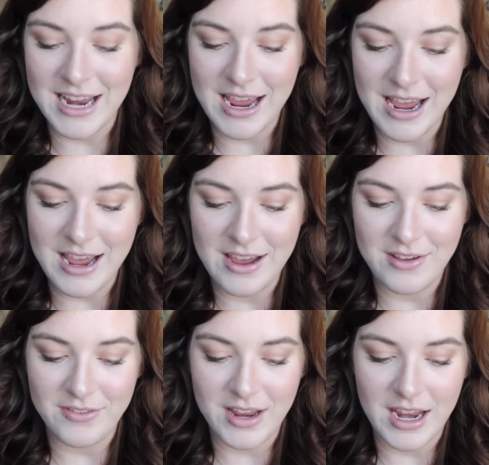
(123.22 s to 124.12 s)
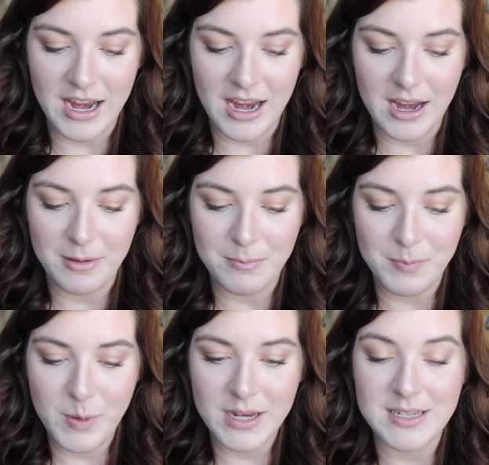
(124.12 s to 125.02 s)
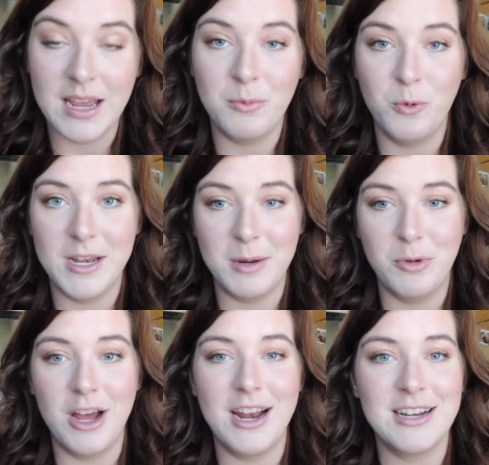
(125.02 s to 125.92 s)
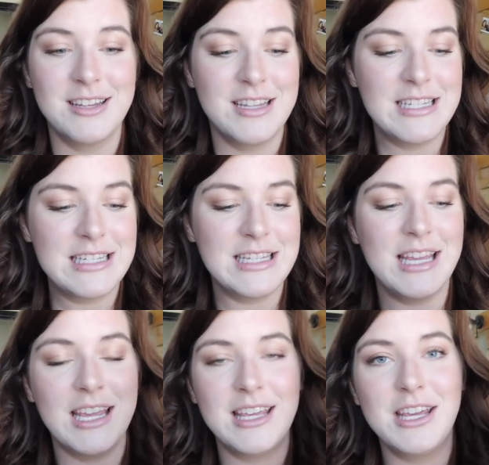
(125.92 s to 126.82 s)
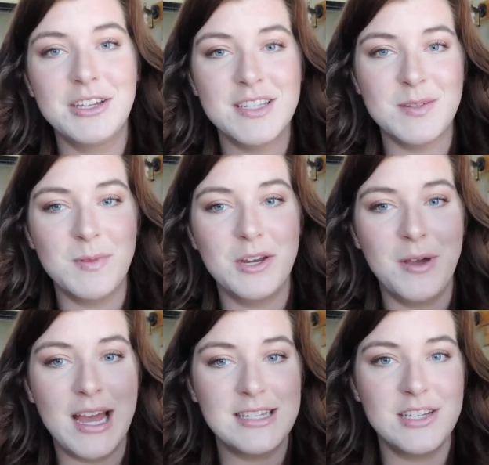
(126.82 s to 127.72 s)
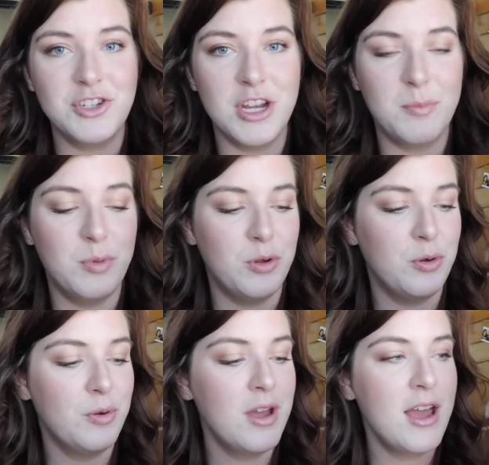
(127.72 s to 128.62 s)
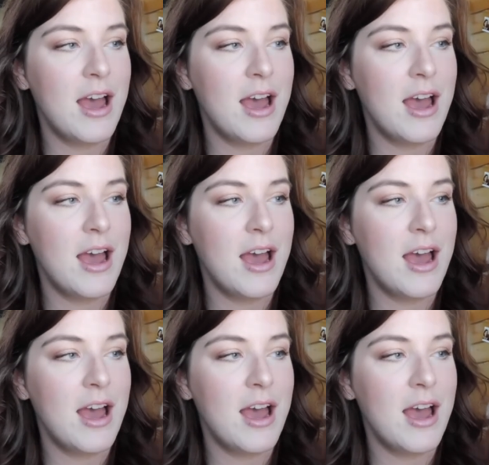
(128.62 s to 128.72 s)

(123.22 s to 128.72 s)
I have a big time winning product. This is the Kiehl's Amino Acid Shampoo.